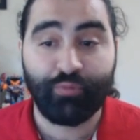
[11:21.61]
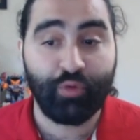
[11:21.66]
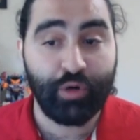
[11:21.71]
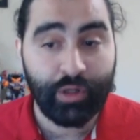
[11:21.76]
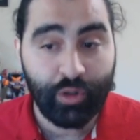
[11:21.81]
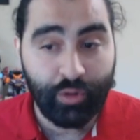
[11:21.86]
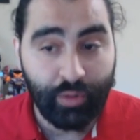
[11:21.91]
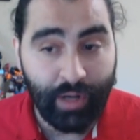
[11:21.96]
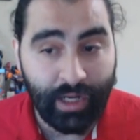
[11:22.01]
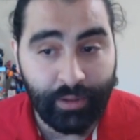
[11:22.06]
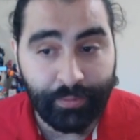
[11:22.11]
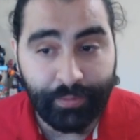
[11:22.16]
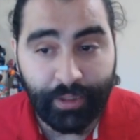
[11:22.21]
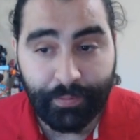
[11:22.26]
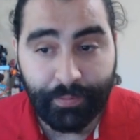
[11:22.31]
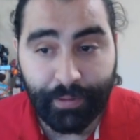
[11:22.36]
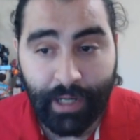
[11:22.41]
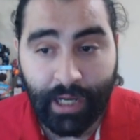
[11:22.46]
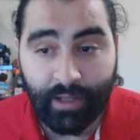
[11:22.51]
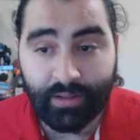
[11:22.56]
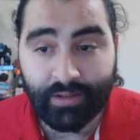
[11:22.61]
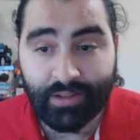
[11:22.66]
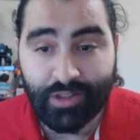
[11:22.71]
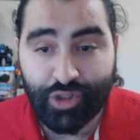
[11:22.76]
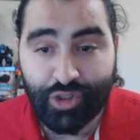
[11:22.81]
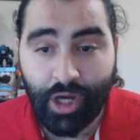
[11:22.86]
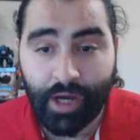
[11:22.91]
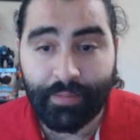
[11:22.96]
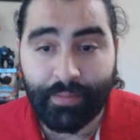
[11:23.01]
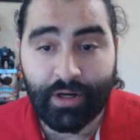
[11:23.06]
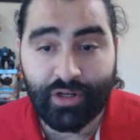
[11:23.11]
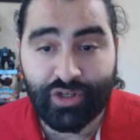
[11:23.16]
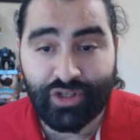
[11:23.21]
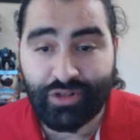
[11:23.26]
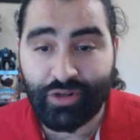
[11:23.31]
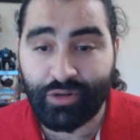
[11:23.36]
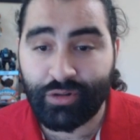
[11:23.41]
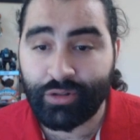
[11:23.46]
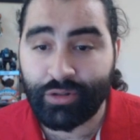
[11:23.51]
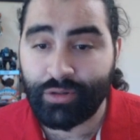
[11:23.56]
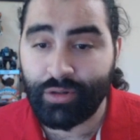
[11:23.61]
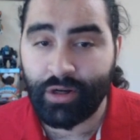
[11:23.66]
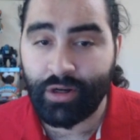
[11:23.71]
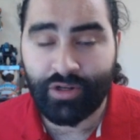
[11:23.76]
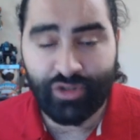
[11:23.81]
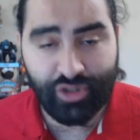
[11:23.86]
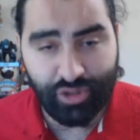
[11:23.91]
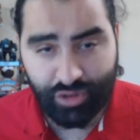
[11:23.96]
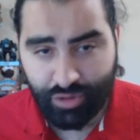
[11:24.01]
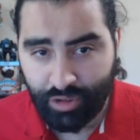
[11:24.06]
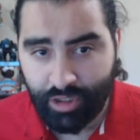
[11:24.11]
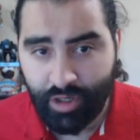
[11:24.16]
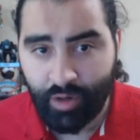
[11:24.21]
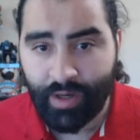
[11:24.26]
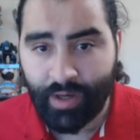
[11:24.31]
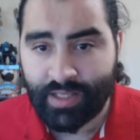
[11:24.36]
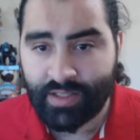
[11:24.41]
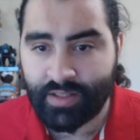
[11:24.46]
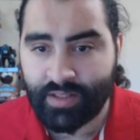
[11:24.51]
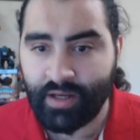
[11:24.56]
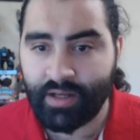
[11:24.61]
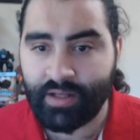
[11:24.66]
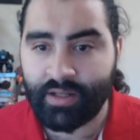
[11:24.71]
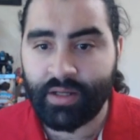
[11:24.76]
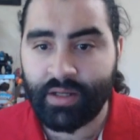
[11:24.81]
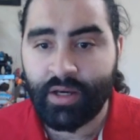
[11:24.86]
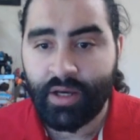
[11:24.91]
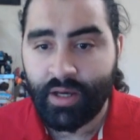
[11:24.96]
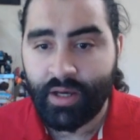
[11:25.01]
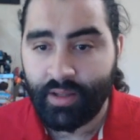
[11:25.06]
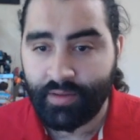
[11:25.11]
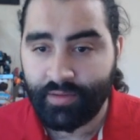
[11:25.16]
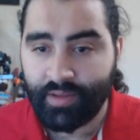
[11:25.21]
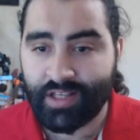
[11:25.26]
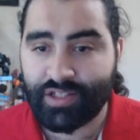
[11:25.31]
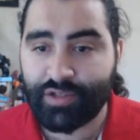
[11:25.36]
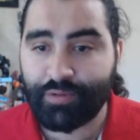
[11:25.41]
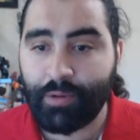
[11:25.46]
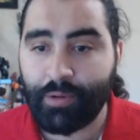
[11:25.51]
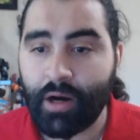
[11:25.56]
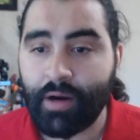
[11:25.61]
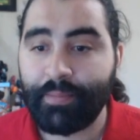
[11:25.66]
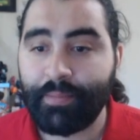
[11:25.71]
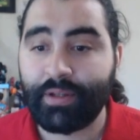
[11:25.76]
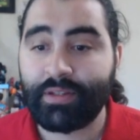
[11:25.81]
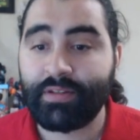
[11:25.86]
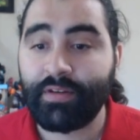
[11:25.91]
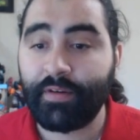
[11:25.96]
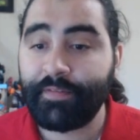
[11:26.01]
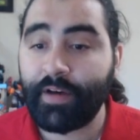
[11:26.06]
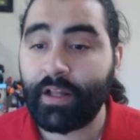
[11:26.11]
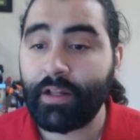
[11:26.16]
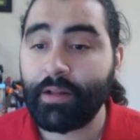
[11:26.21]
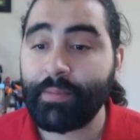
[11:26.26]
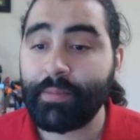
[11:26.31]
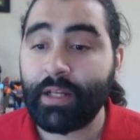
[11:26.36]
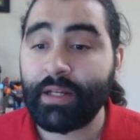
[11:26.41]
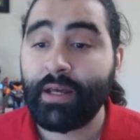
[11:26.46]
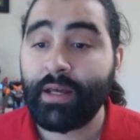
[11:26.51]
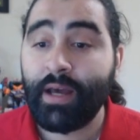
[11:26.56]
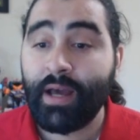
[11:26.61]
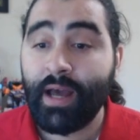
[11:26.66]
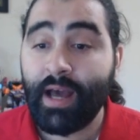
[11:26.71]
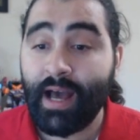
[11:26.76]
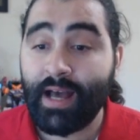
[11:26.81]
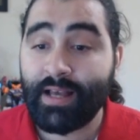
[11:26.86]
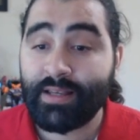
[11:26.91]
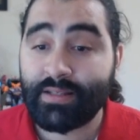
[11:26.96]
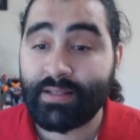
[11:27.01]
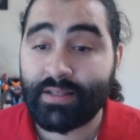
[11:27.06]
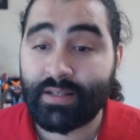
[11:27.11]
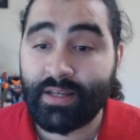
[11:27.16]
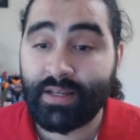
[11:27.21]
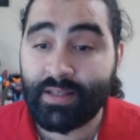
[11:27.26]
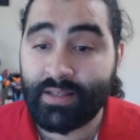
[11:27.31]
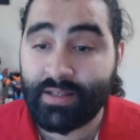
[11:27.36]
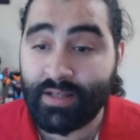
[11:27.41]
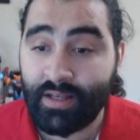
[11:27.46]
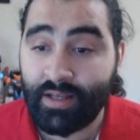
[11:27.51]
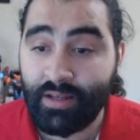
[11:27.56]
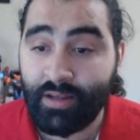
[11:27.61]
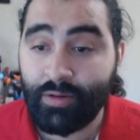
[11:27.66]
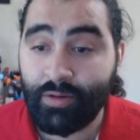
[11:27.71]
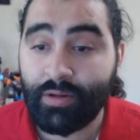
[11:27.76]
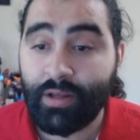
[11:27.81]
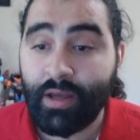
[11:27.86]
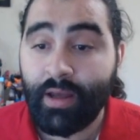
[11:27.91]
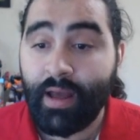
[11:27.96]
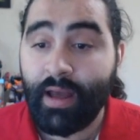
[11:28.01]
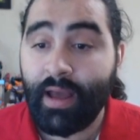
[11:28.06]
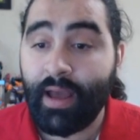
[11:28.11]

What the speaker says: We're incredibly proud of the job our studio has done thus far, but development has continued,